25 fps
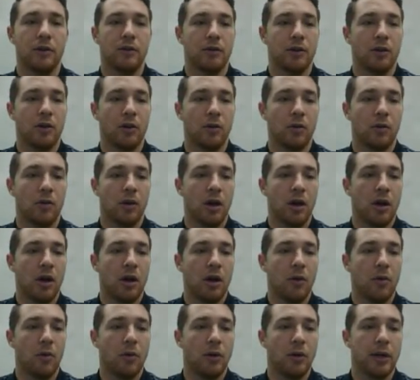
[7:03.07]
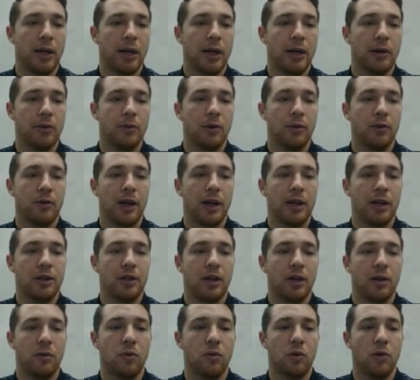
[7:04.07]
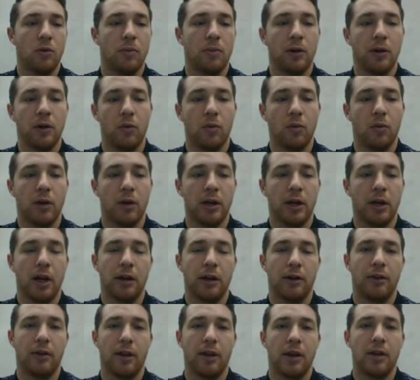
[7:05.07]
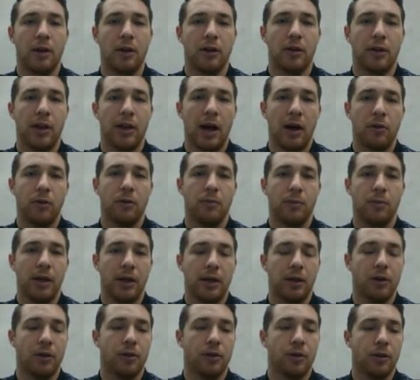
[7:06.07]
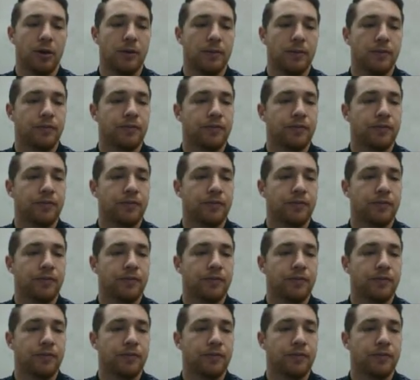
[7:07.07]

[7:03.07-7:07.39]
So 180 rotation, put one onto the other, that would be congruent.